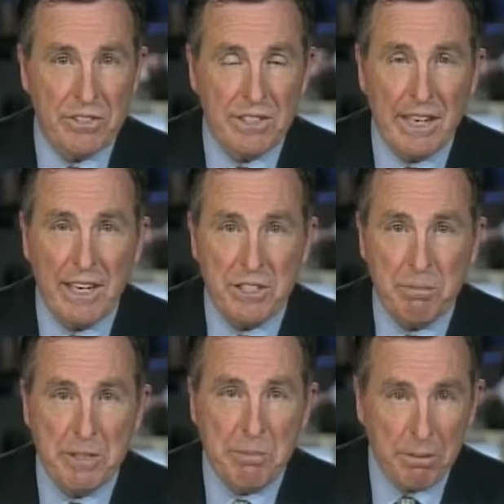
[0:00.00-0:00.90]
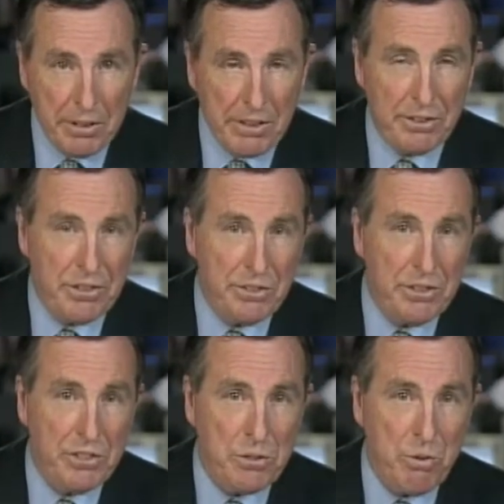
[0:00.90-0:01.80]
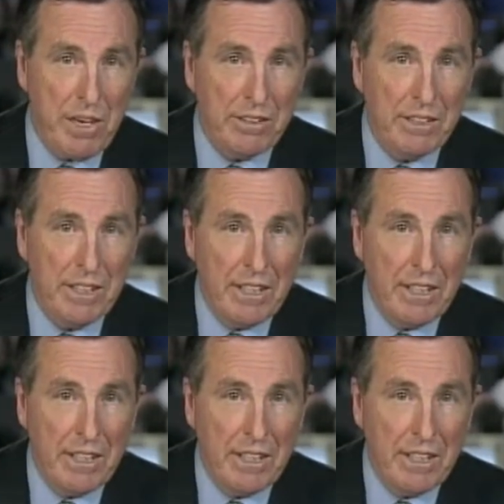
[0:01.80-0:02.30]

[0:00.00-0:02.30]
that it has to be a political solution as well.